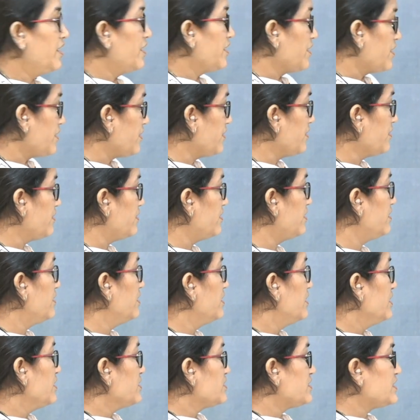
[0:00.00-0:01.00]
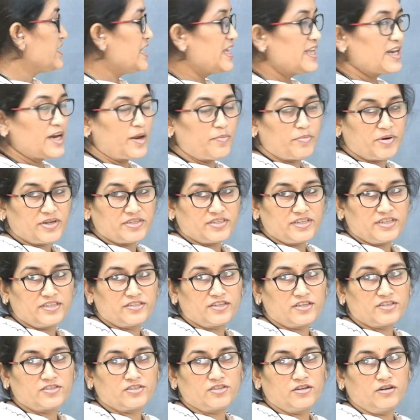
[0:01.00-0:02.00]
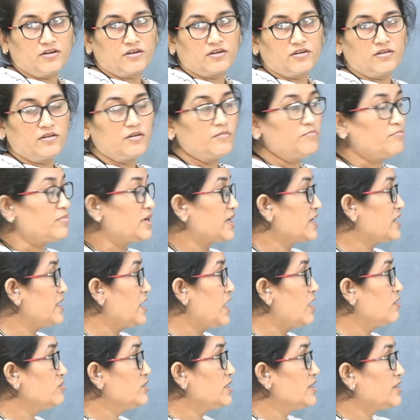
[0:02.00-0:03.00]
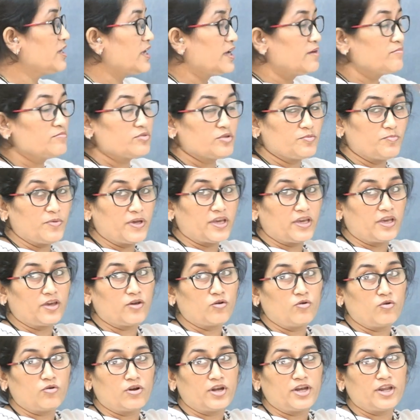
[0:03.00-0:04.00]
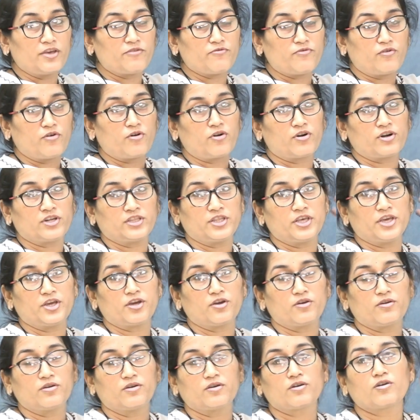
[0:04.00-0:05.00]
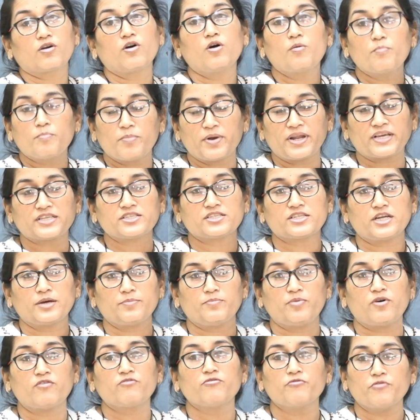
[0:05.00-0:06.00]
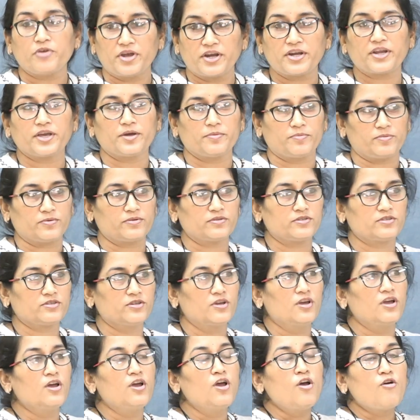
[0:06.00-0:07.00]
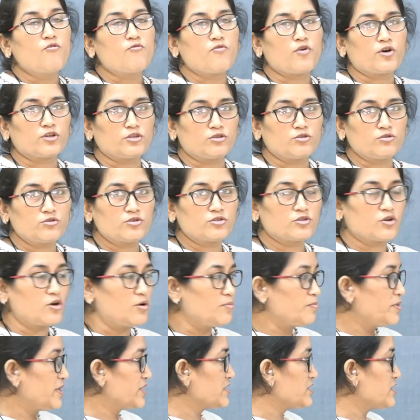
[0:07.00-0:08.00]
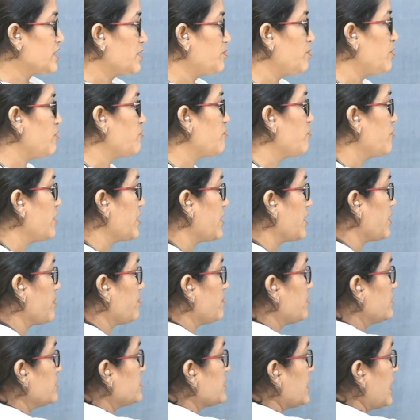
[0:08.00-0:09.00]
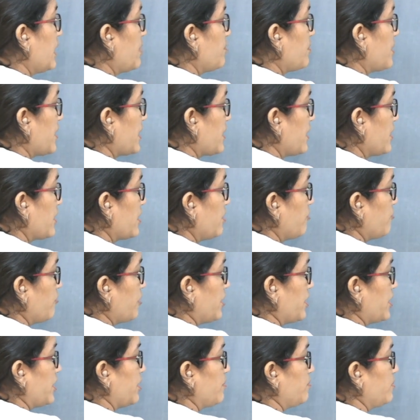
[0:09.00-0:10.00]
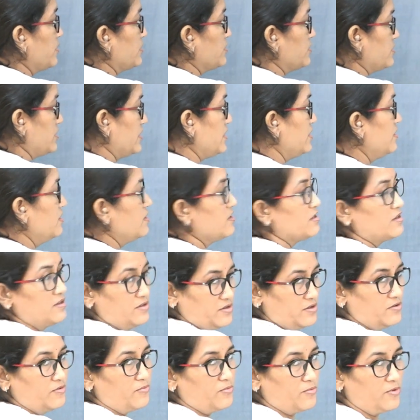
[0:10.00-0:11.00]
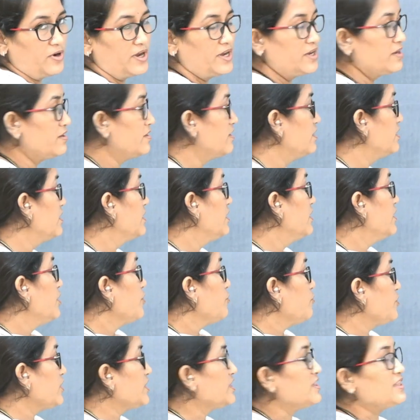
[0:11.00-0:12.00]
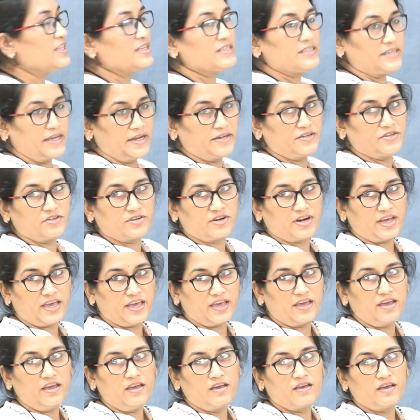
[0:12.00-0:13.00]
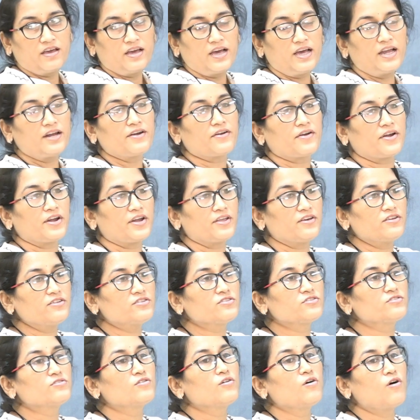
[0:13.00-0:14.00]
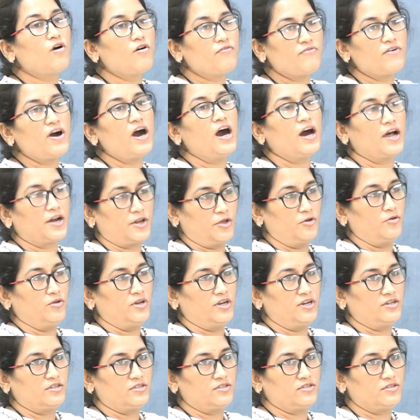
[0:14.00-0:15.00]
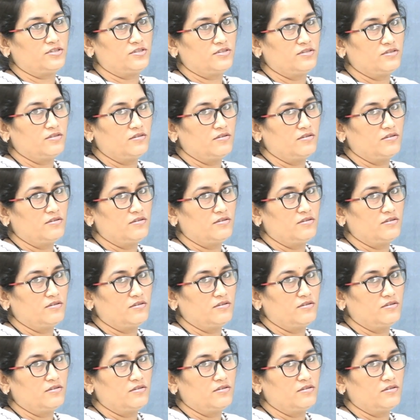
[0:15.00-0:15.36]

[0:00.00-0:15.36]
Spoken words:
Here C represents a circle, but now that I am speaking only for the complex type of variables, for those complex type of variables I am taking a variable Z, right, with the center A and radius of R units.